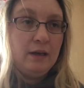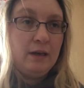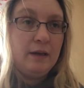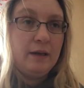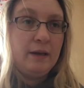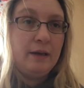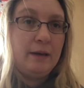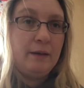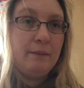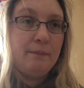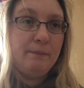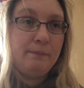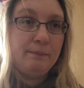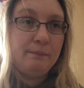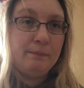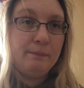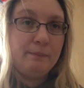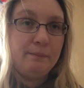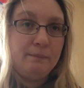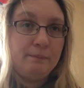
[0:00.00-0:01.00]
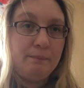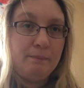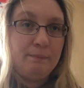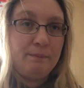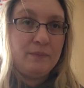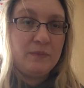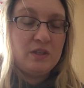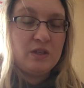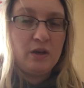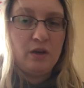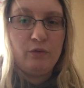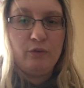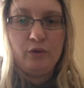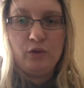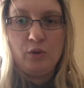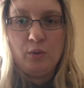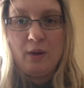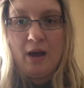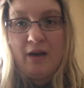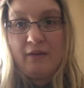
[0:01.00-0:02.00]
Um, so if
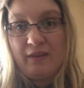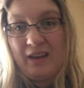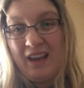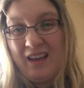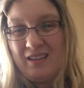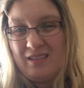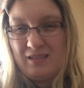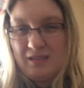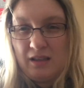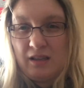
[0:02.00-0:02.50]
we do have guests,